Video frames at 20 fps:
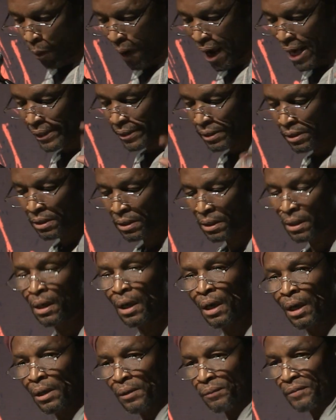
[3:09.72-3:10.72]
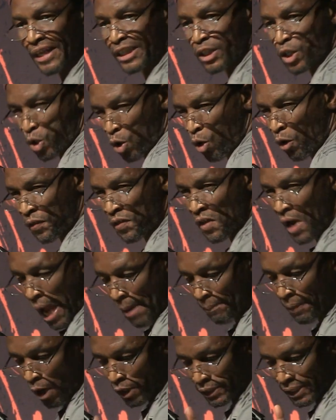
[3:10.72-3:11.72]
one. The truth
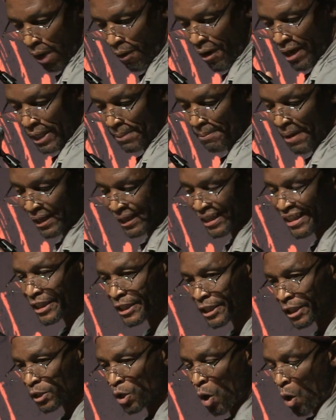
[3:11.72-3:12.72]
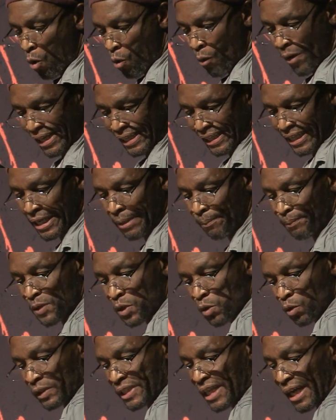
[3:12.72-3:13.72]
about our liberation, we keep
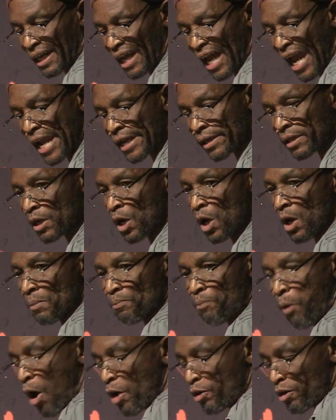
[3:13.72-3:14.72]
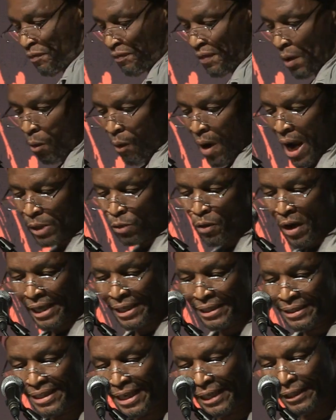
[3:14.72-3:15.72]
uterine. Born of a one who
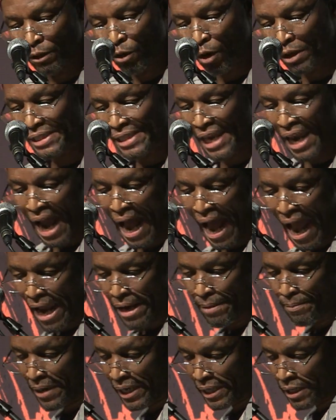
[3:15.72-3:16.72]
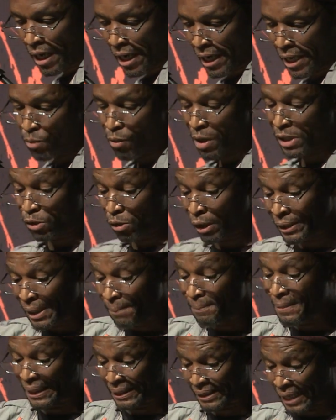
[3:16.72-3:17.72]
hadn't yet lost her hymen and was not
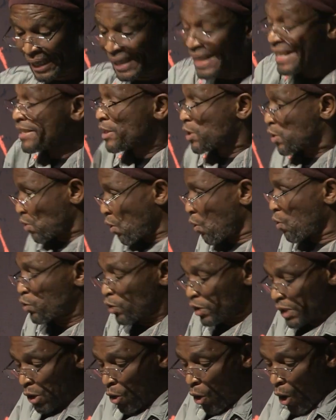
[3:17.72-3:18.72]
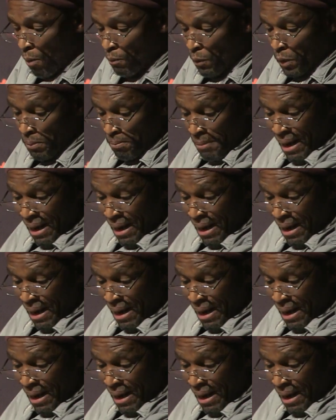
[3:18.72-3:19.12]
the Magdalene sold on the common